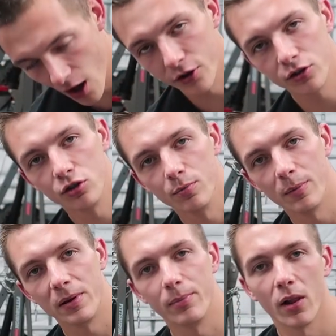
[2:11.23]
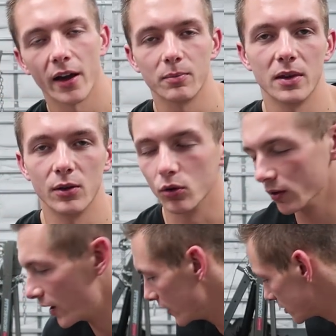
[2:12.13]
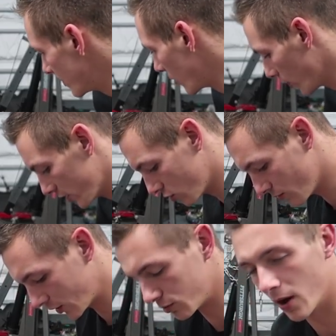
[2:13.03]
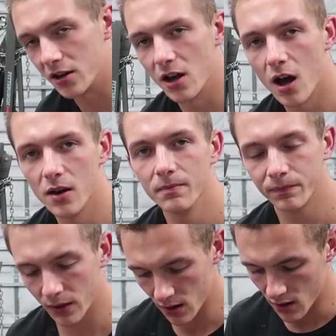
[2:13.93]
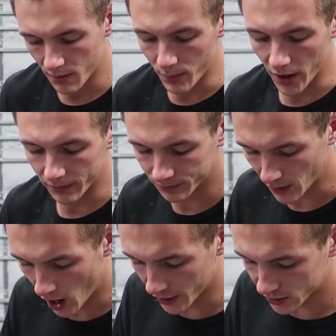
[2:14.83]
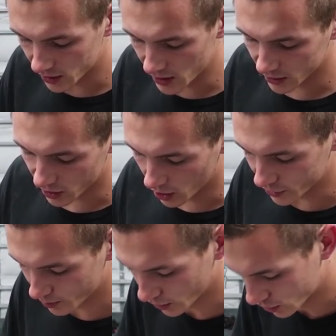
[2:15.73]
other stupid people like me will spend way too much money on. But honestly, it's all just